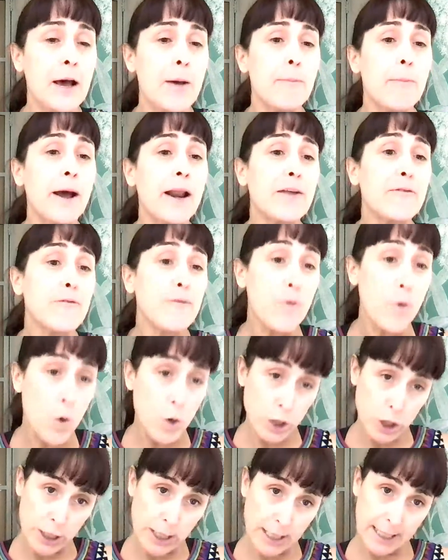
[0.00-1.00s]
but
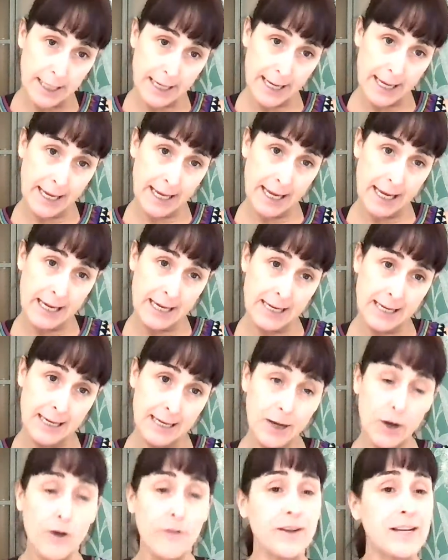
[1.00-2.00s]
unfortunately,
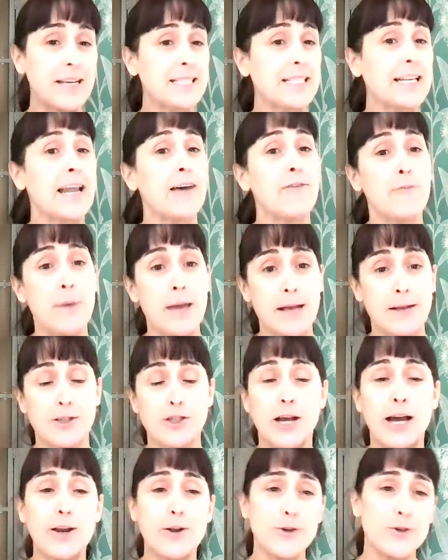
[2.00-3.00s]
coffee doesn't love me, so
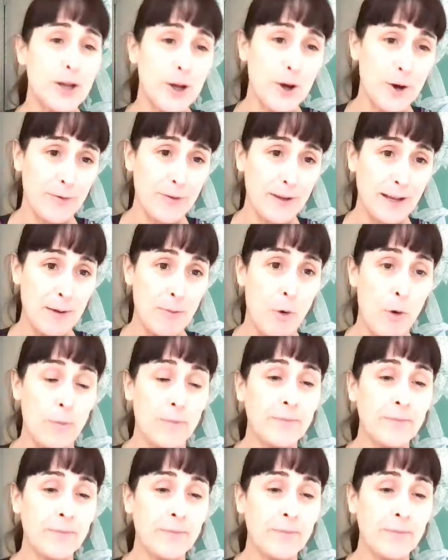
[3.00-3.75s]
I don't drink coffee anymore.